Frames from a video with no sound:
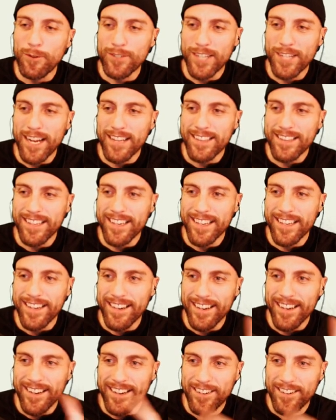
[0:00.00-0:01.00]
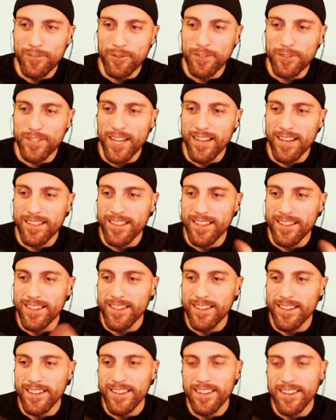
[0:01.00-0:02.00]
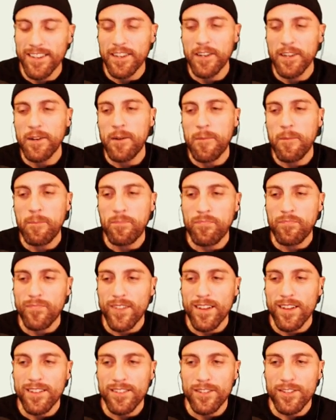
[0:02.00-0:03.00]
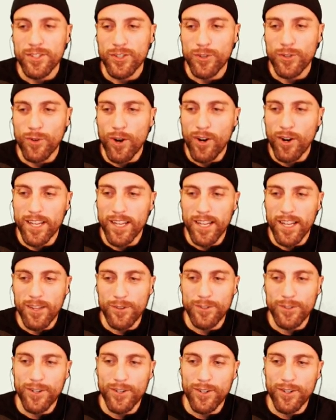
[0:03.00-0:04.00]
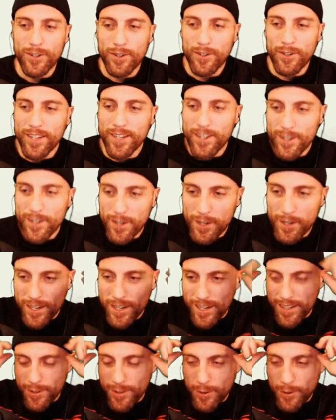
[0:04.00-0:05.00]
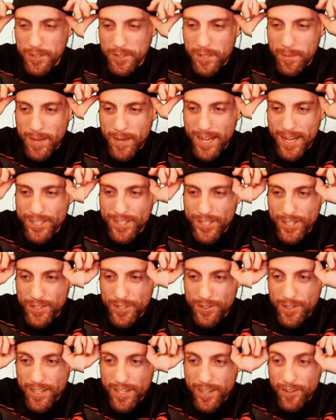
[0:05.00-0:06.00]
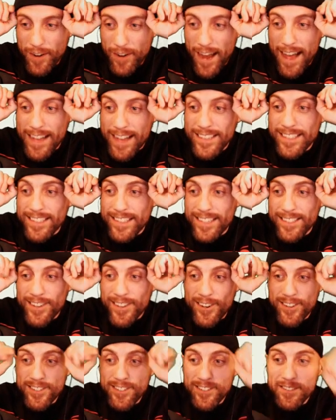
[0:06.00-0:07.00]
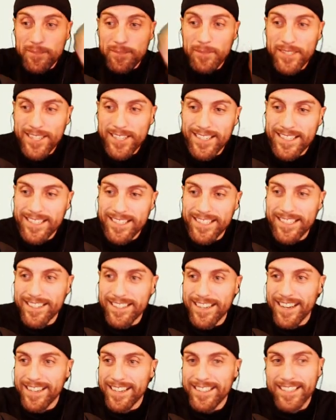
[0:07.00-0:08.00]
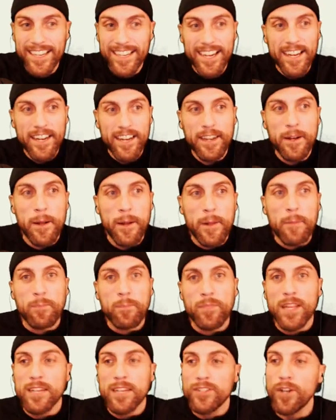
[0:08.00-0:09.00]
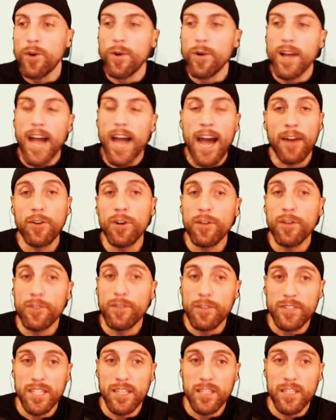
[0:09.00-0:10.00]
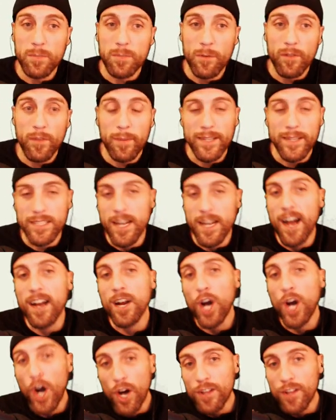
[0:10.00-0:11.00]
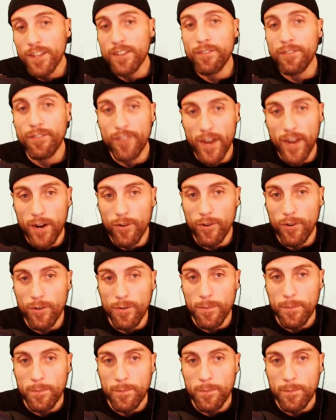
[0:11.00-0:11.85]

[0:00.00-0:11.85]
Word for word: got the strong yellow circle in her loyalty badge too. Congrats, that's awesome. It's good to see you guys. So I don't know if you've seen this movie, but it's got Colin Farrell.